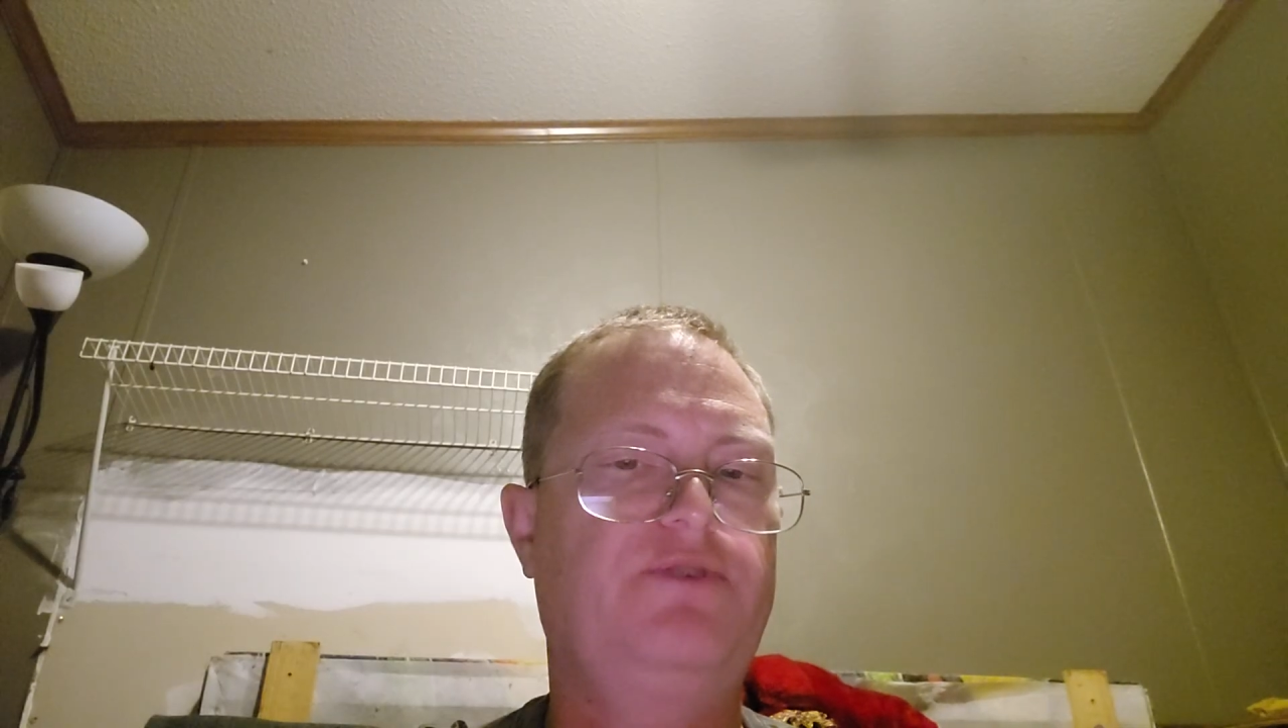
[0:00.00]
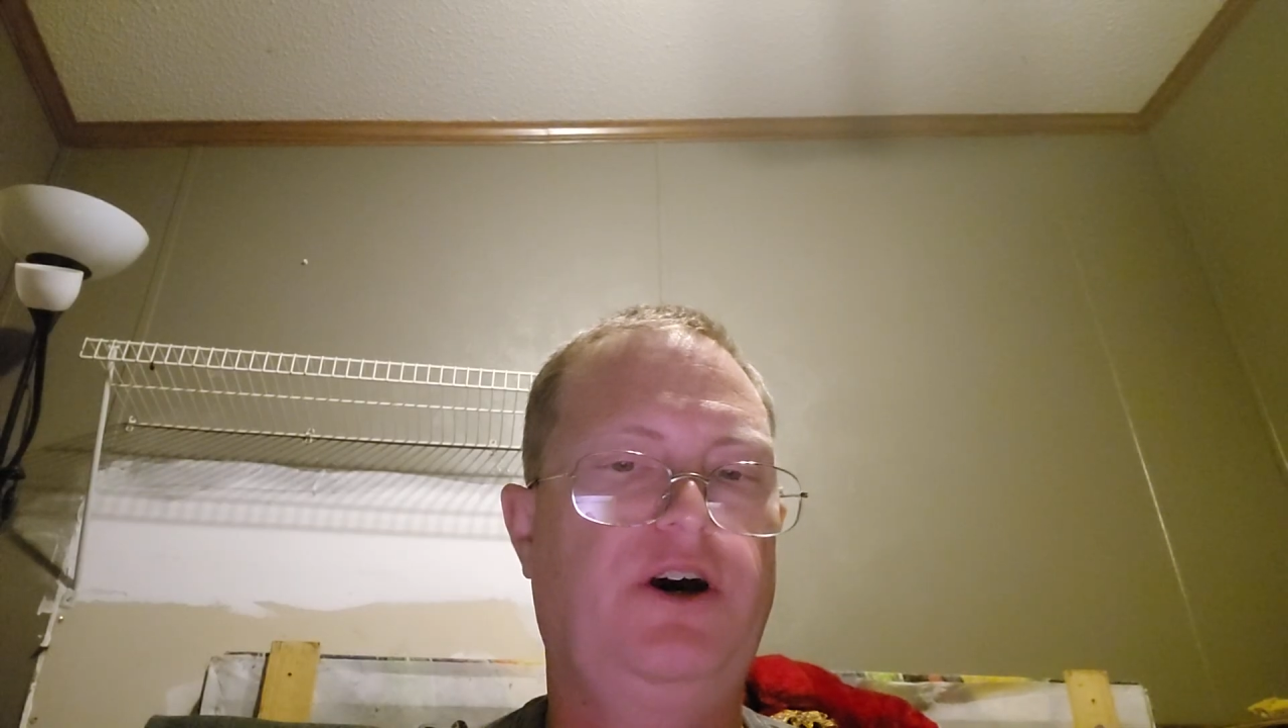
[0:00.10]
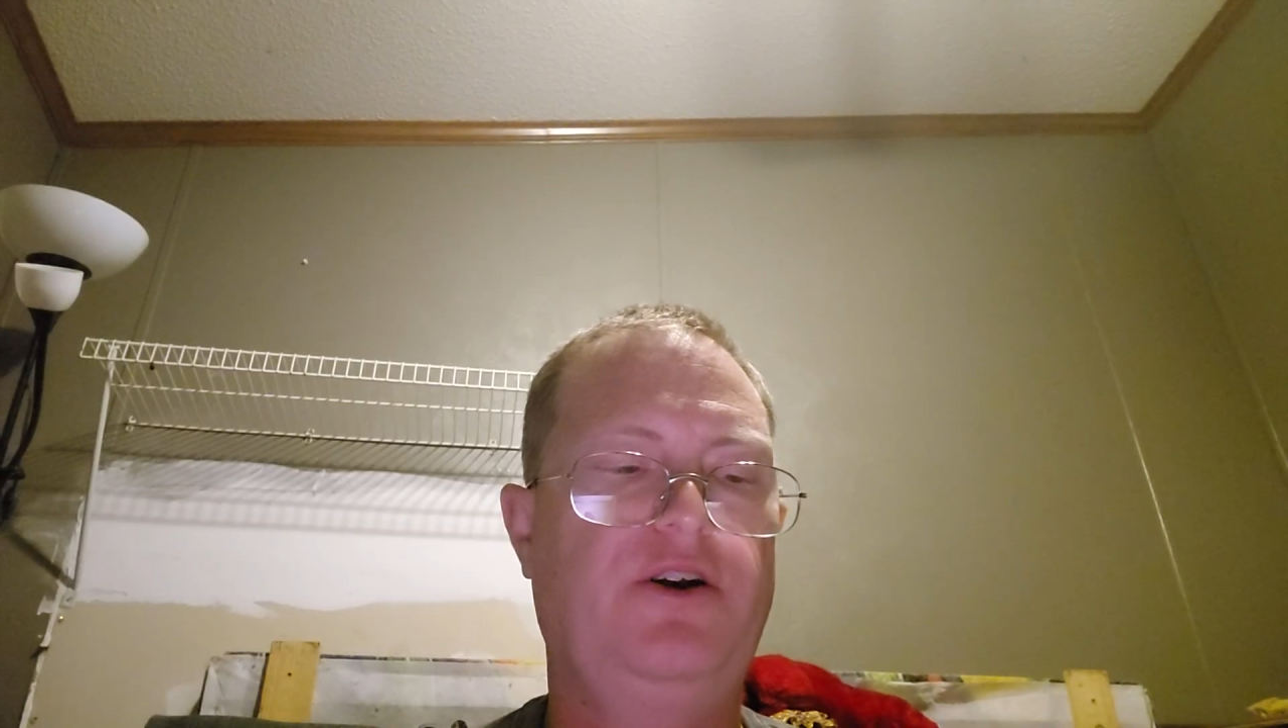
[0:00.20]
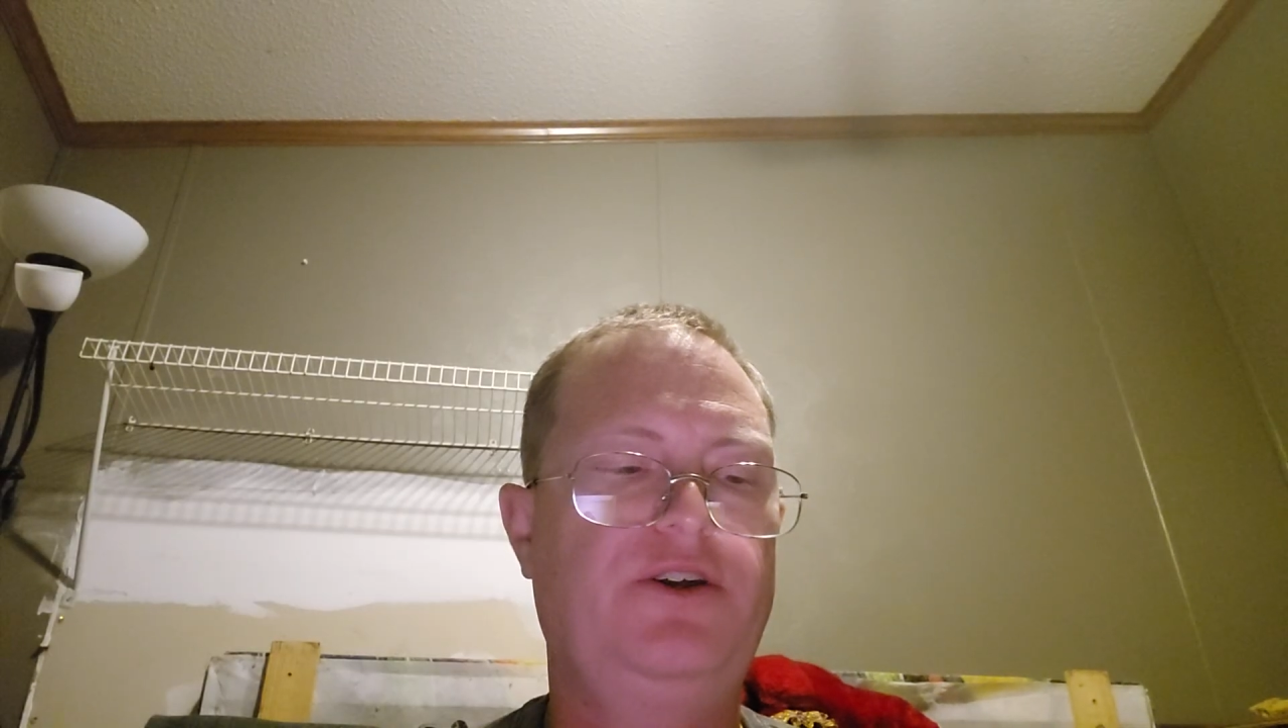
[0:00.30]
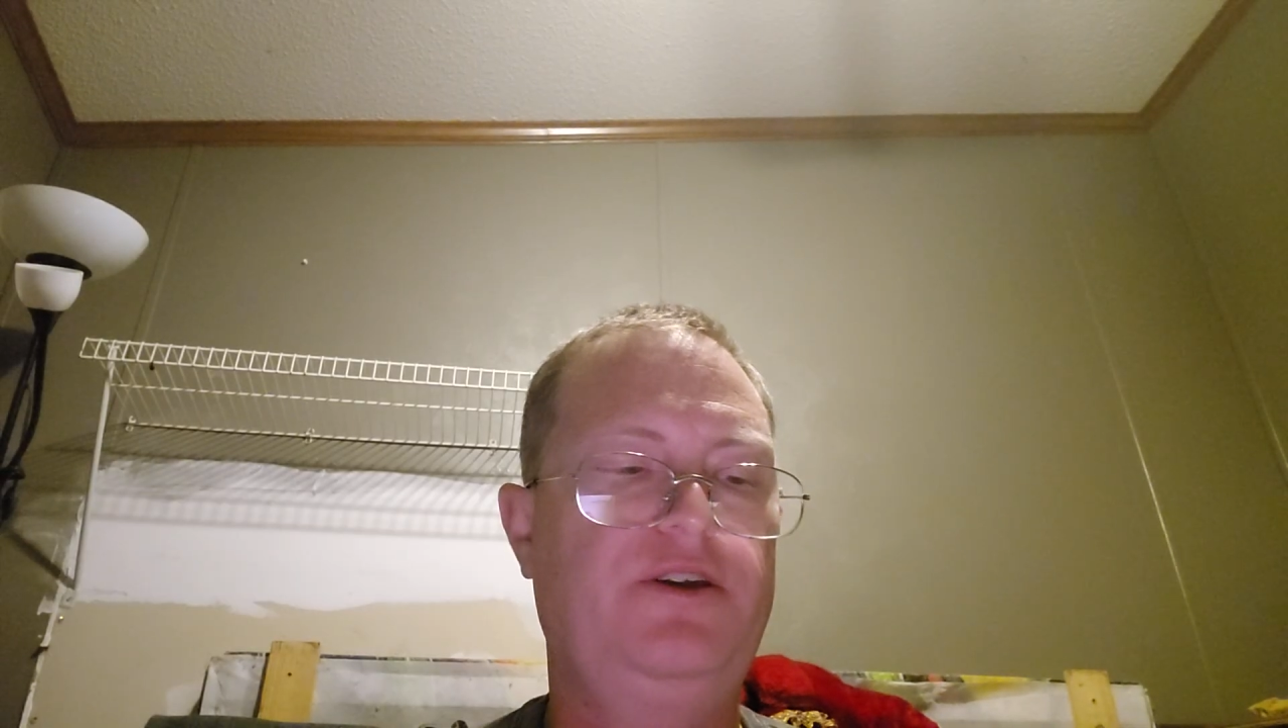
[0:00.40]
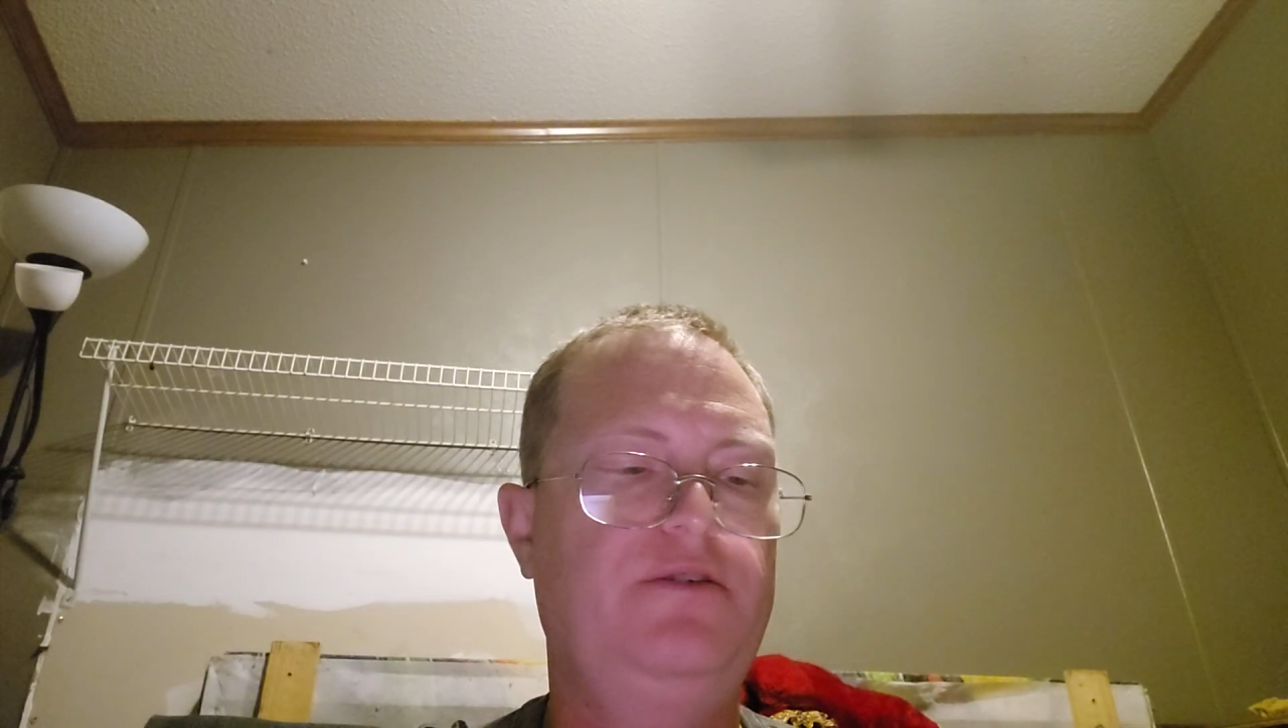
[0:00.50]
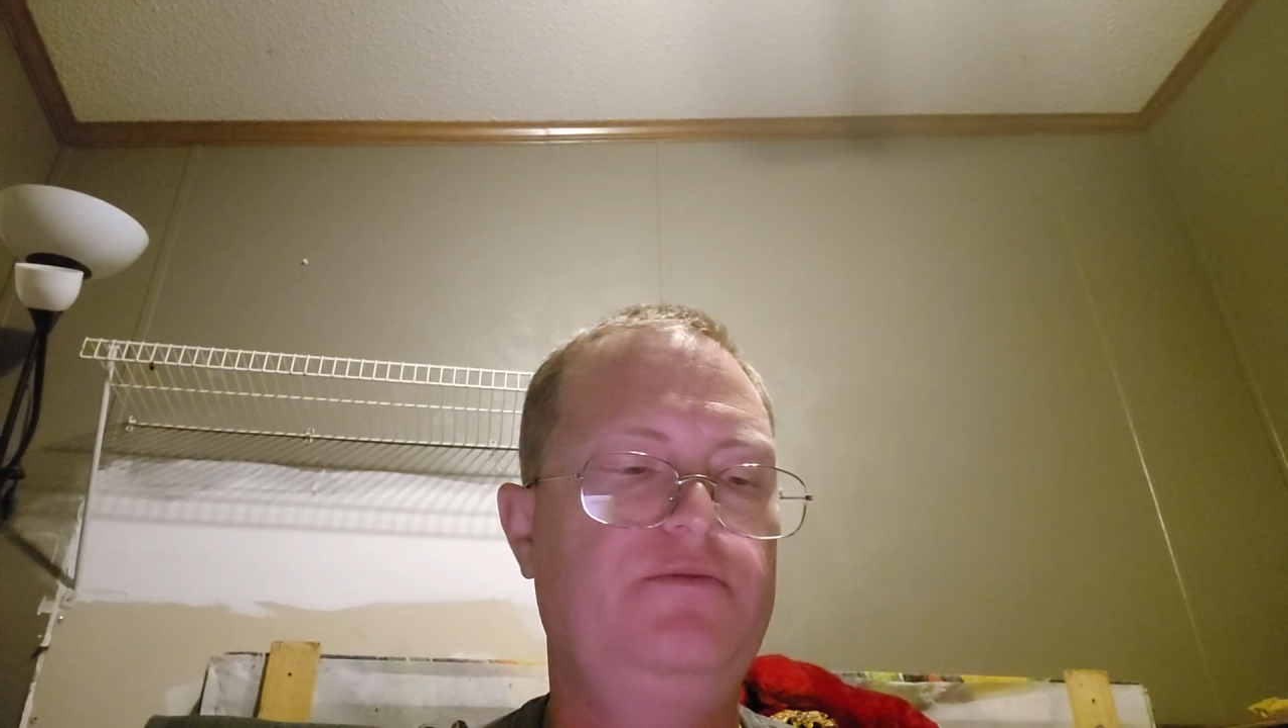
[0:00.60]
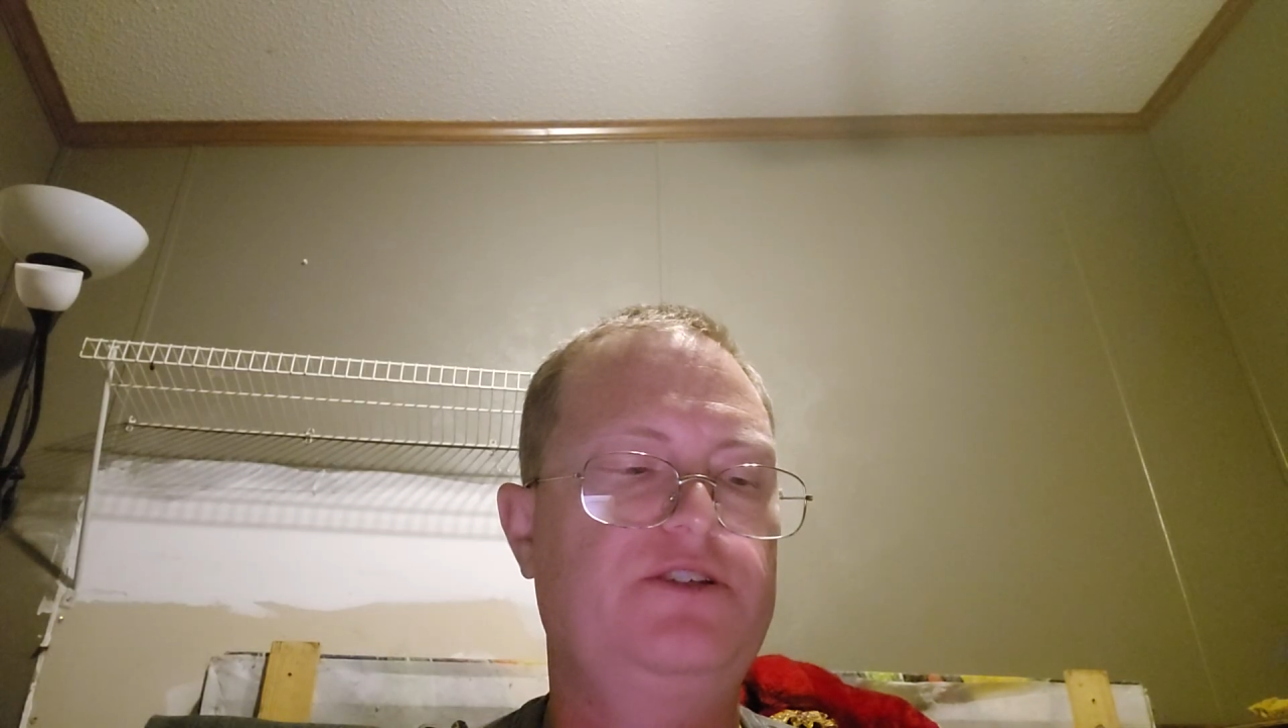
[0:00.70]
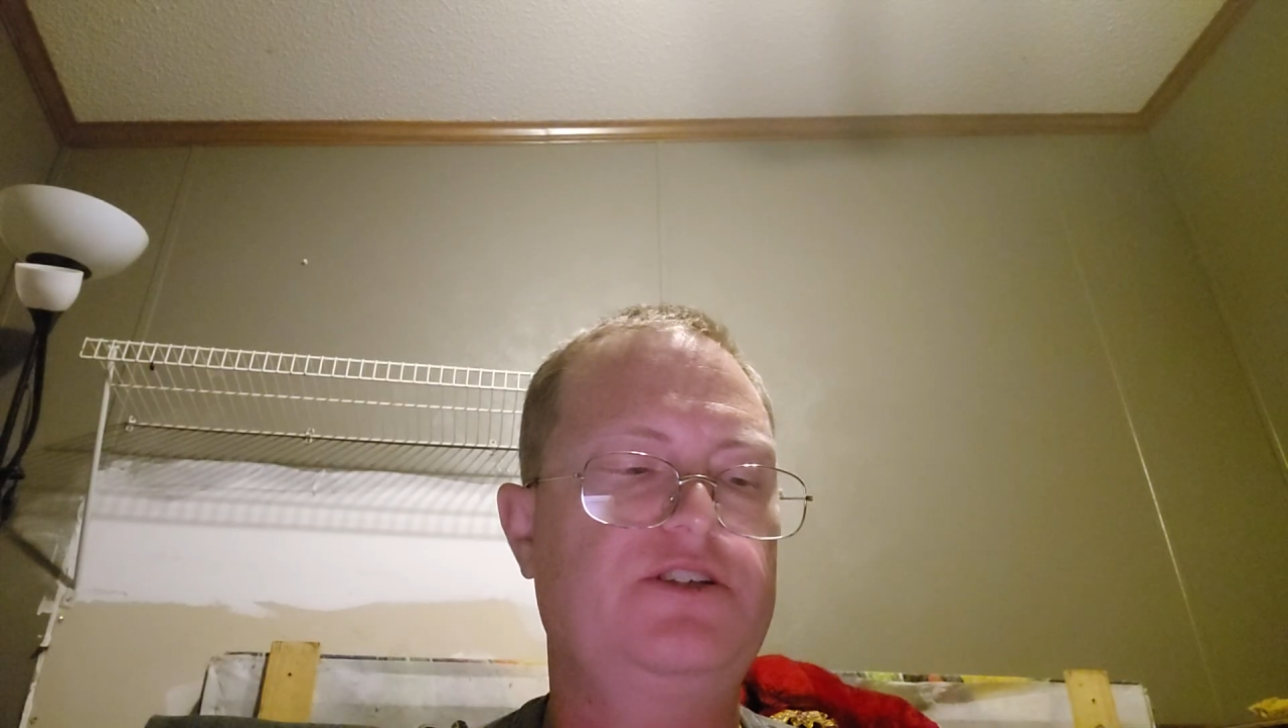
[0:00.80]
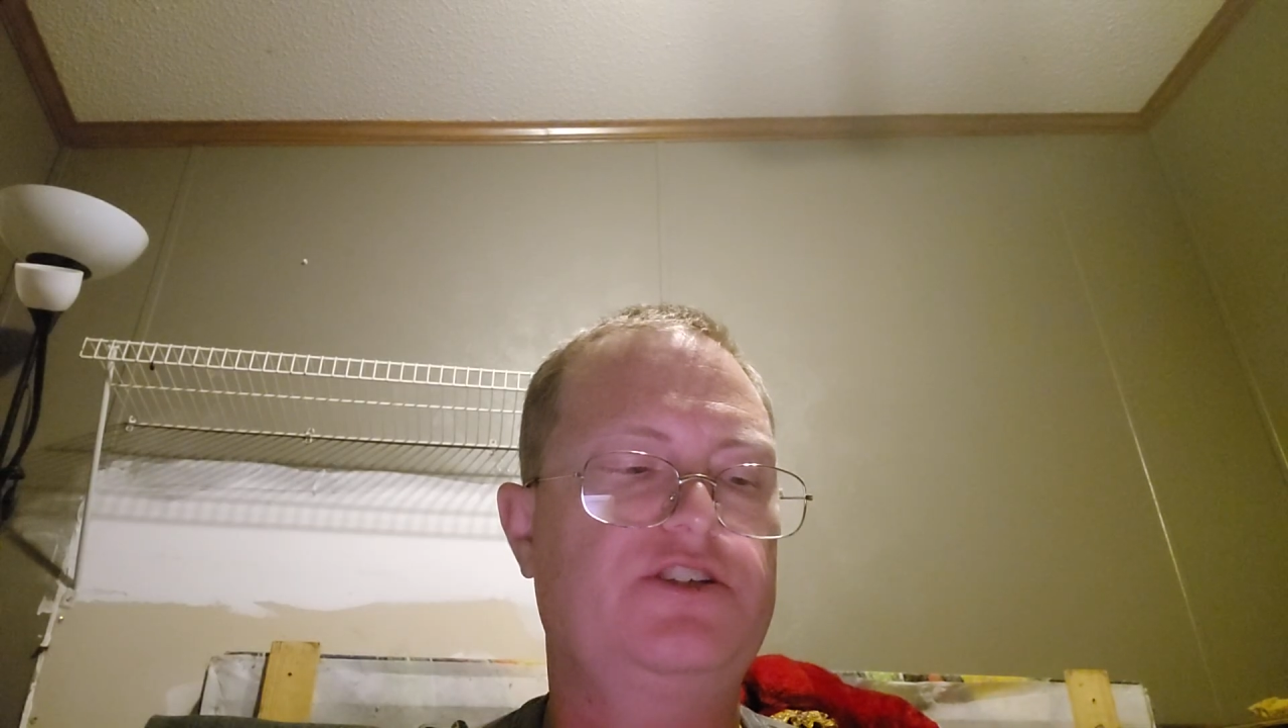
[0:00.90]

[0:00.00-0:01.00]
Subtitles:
volumes,